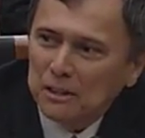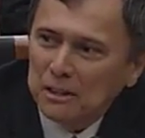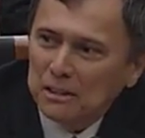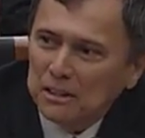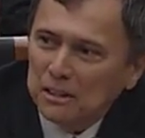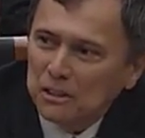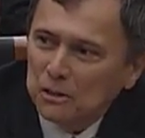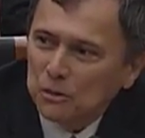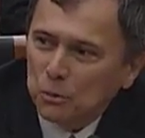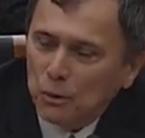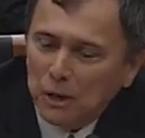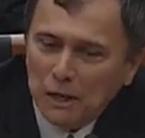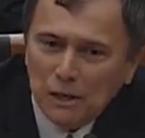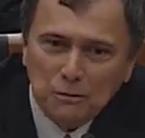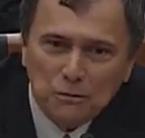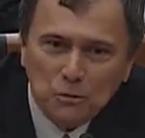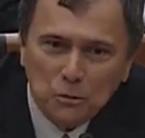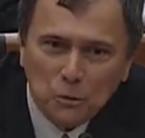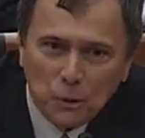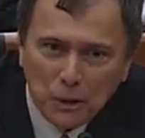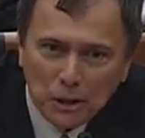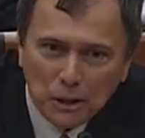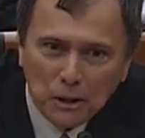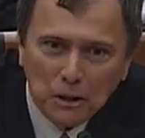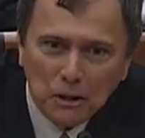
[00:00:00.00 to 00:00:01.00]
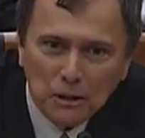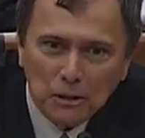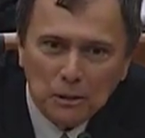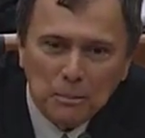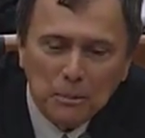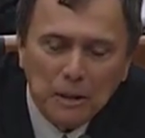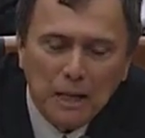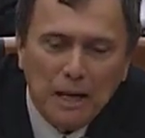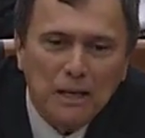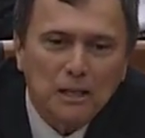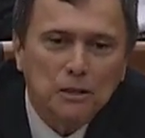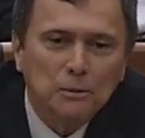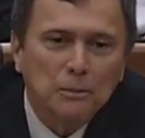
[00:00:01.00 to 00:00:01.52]
and these waves wiggle the
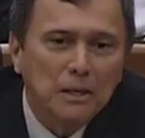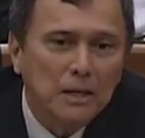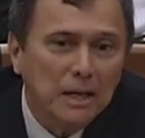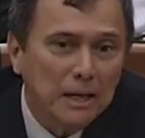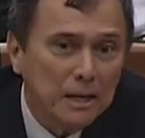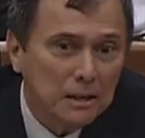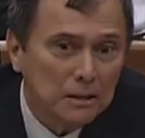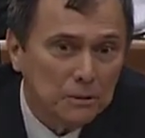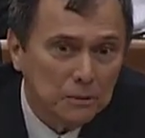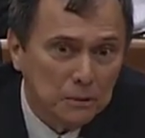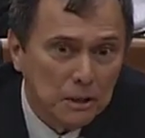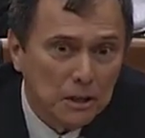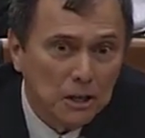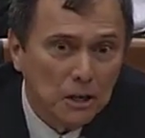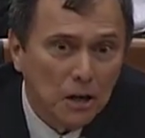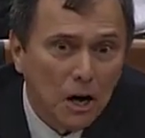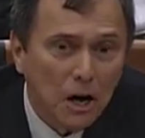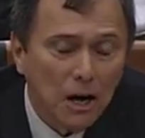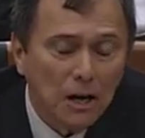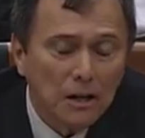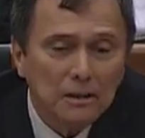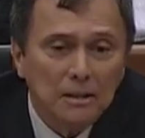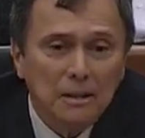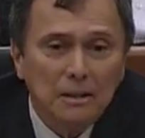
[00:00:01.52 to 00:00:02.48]
plasma, get it really hot.